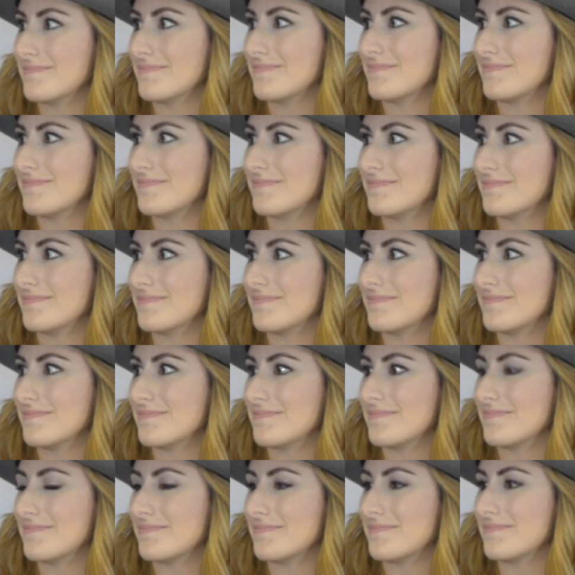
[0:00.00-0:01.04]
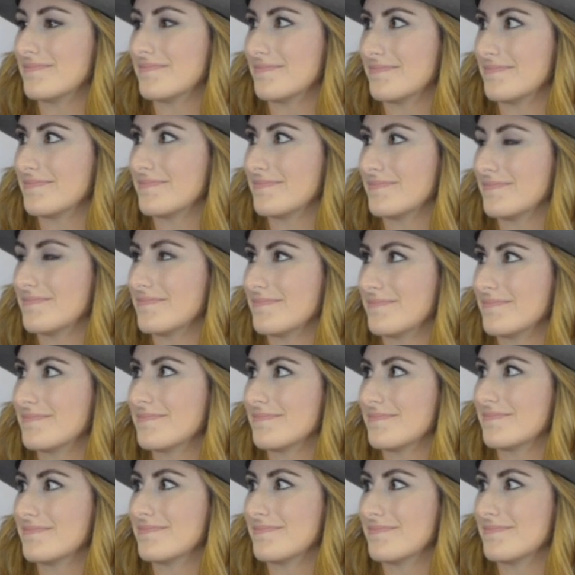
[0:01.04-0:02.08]

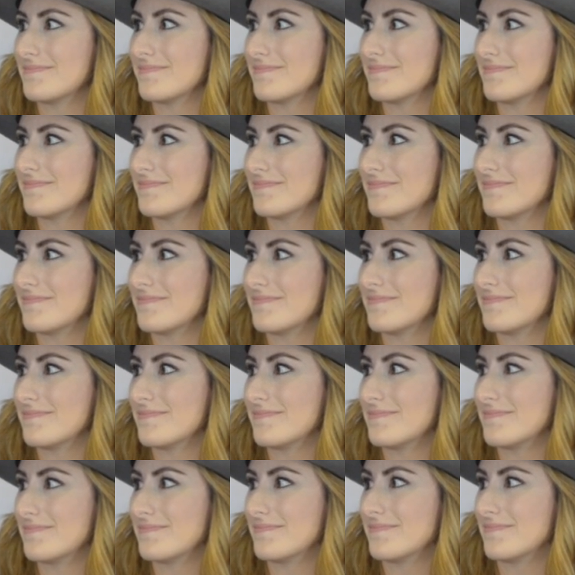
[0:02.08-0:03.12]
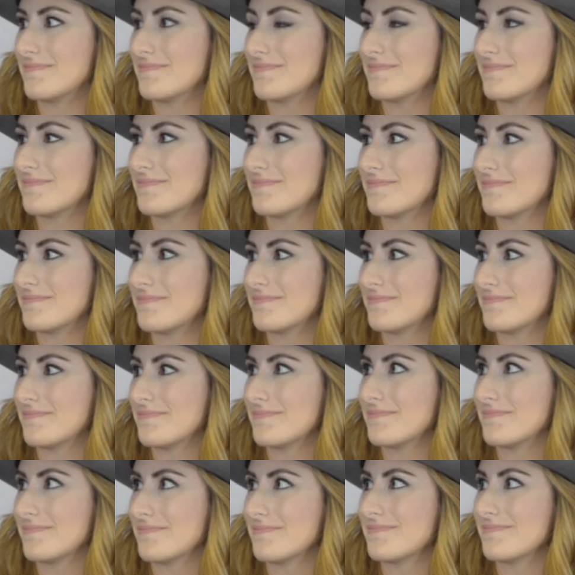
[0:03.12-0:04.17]

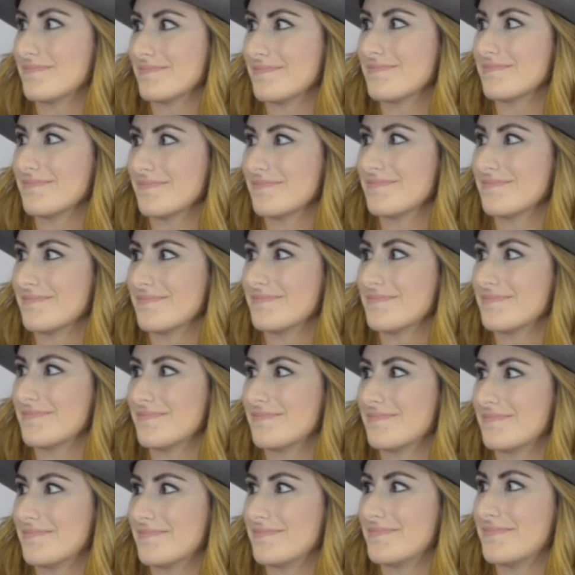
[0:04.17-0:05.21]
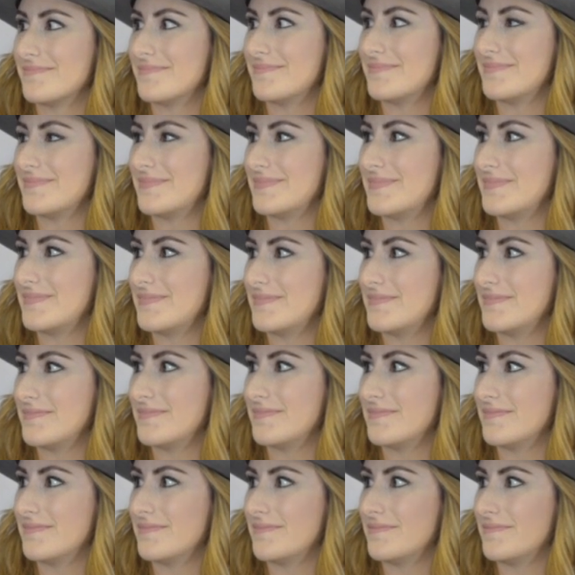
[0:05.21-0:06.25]

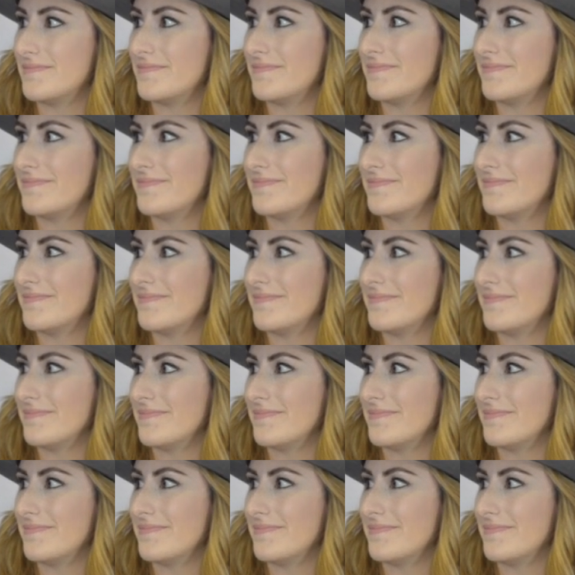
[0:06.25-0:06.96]
This person isn't speaking.